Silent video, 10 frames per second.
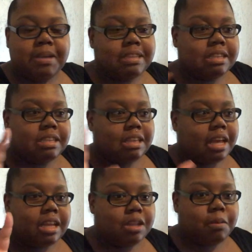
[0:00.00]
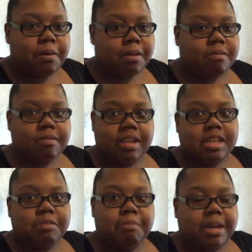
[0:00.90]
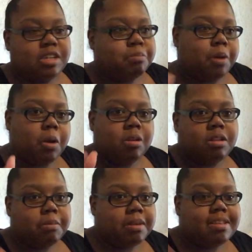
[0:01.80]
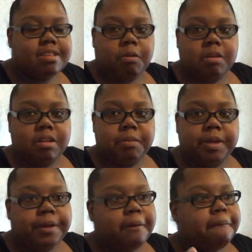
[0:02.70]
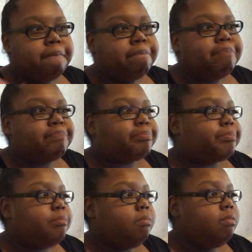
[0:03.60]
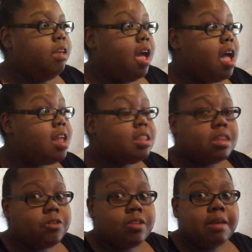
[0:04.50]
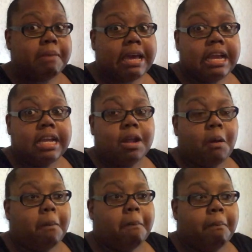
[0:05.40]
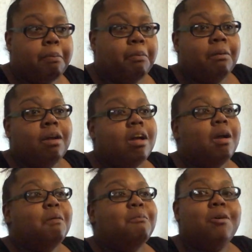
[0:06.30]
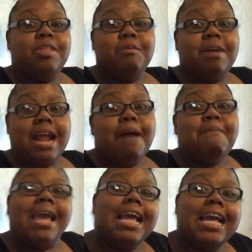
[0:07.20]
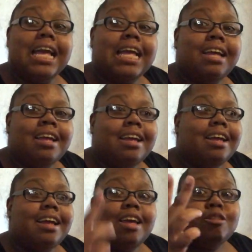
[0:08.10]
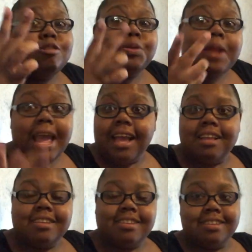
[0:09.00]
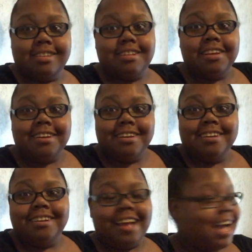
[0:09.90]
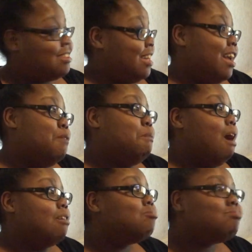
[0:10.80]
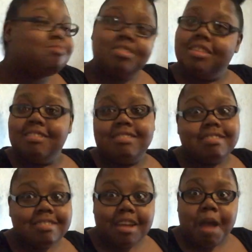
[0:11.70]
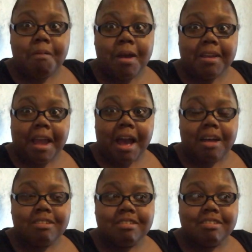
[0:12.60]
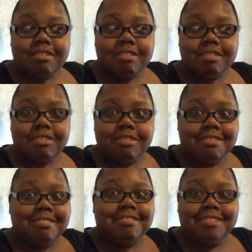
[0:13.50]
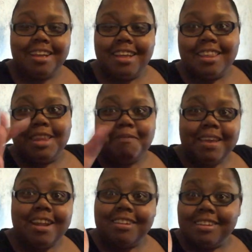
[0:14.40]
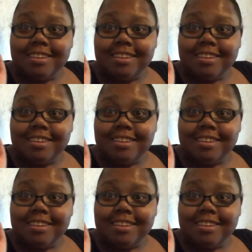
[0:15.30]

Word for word: pieces, like a little bit of, she bought a little bit, sold a little bit, and literally made more than what I make in 2 days. I was like, come on now. Let me get on